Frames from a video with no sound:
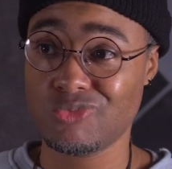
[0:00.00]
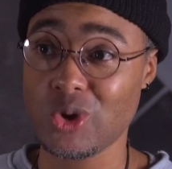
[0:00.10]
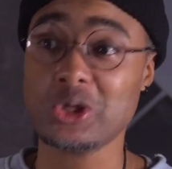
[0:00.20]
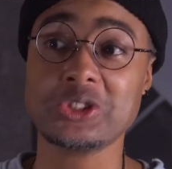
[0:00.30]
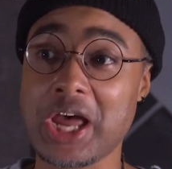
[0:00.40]

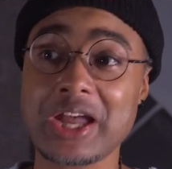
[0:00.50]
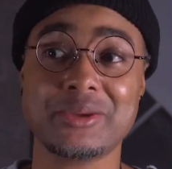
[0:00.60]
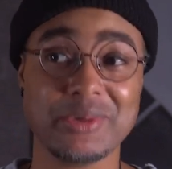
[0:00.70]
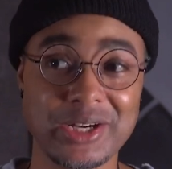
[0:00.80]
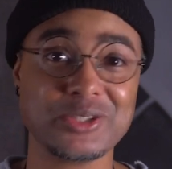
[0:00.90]
well
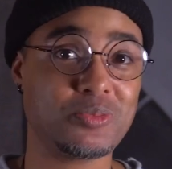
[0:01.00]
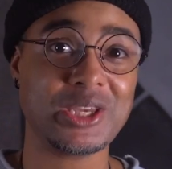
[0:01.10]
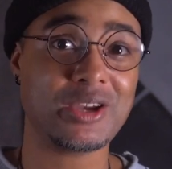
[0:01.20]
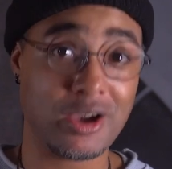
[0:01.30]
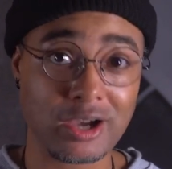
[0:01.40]
documented as
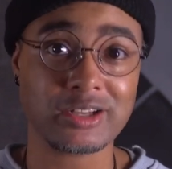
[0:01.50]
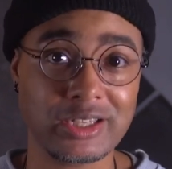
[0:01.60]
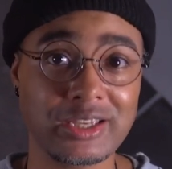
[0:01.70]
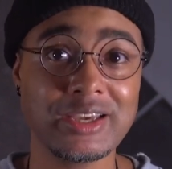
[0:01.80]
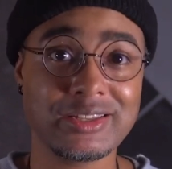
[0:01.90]
being
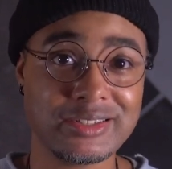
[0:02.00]
ugly,